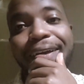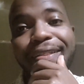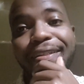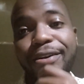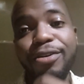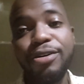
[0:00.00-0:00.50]

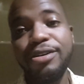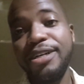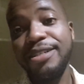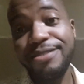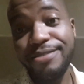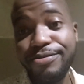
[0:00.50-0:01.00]
at the
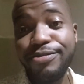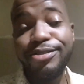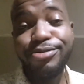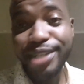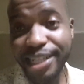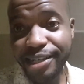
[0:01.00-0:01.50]
Nobras
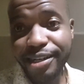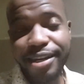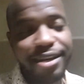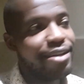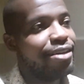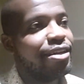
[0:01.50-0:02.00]

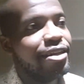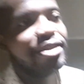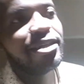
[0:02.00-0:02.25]
Riverine,